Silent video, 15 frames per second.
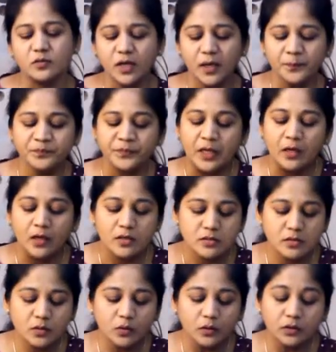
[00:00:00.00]
Okay,
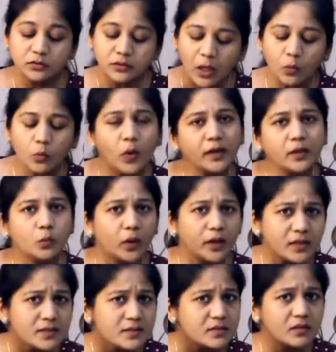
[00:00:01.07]
so now what
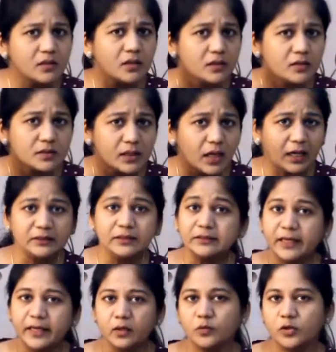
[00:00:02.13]
is the other
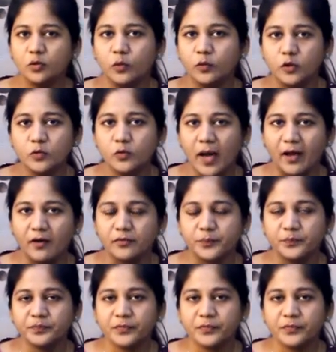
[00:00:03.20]
thing you have?